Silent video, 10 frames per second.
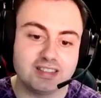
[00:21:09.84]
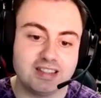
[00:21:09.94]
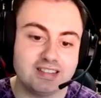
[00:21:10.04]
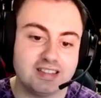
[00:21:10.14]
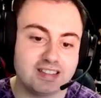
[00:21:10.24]

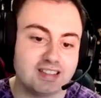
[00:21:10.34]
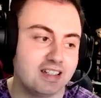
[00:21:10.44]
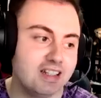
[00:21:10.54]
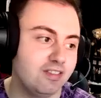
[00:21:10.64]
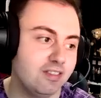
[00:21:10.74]
That they
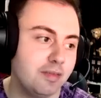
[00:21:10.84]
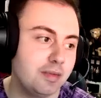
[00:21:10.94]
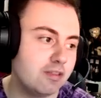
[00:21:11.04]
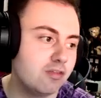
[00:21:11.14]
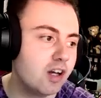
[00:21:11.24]
could have
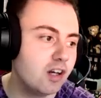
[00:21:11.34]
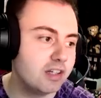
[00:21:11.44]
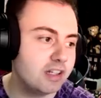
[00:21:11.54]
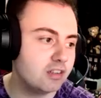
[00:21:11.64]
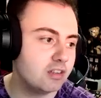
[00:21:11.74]
maybe the
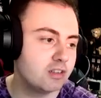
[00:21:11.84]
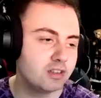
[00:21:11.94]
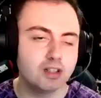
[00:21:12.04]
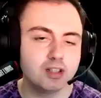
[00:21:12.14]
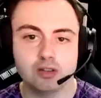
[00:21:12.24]
Rani or
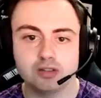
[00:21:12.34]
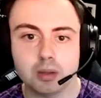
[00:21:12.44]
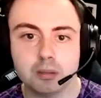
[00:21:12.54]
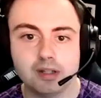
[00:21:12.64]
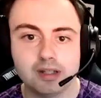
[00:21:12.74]

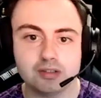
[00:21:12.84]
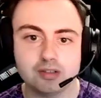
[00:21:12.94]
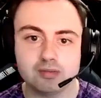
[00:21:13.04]
someone else.